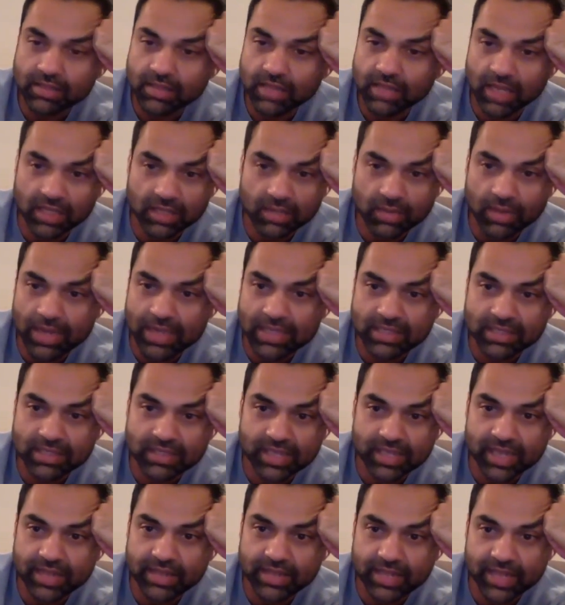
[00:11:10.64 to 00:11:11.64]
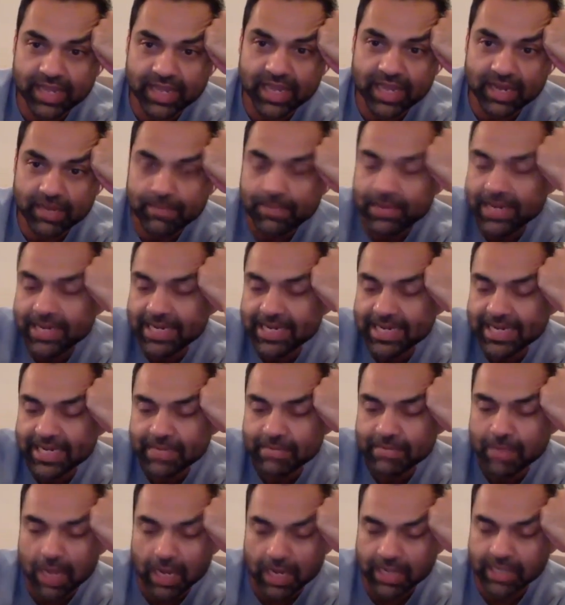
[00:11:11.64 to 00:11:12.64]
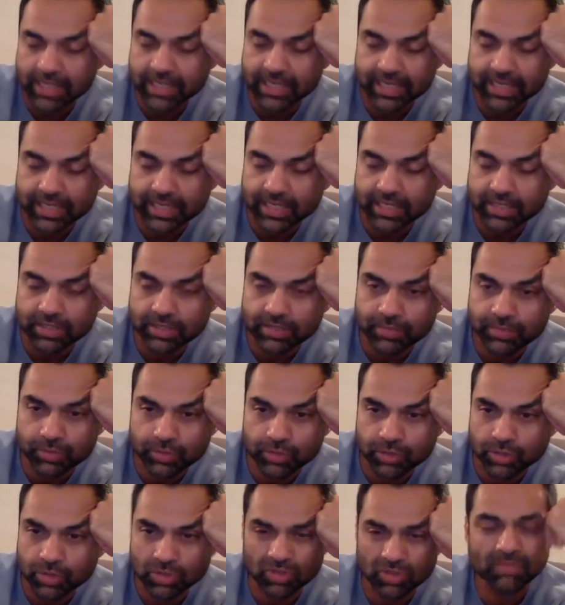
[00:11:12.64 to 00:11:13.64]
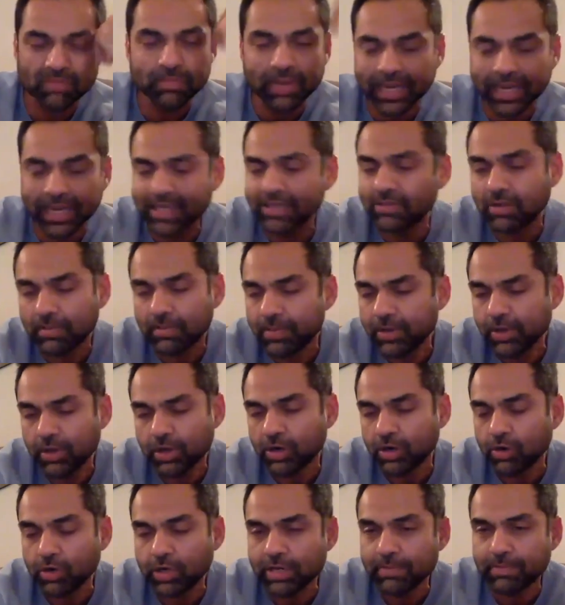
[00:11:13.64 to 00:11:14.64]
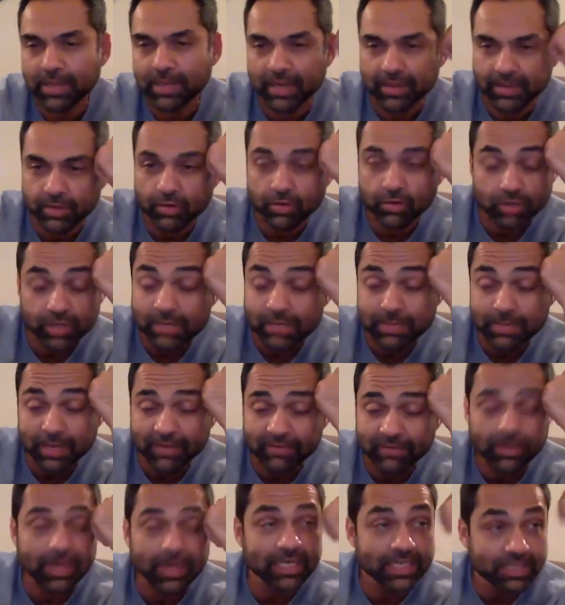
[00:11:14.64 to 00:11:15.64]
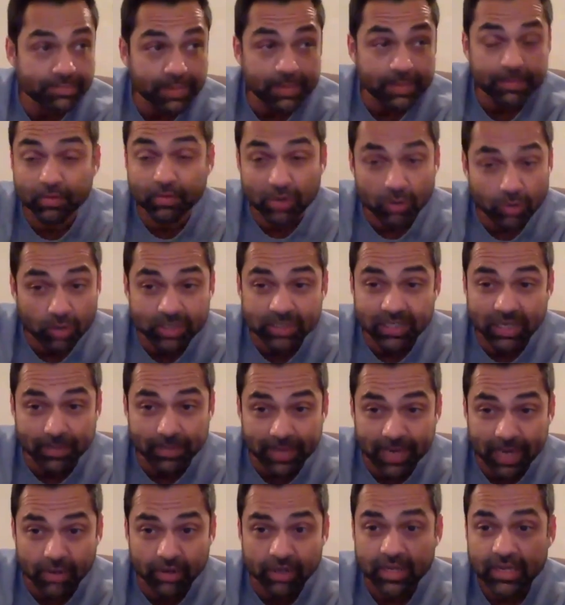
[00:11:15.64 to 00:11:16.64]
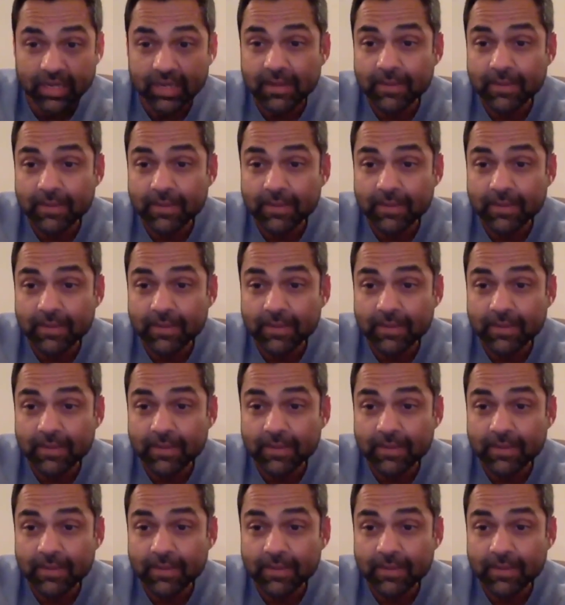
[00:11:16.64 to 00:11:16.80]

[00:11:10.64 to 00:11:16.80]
Otherwise, they get a beating in marketing and distribution. So it might as well be on an OTT platform. At least people know it's coming out.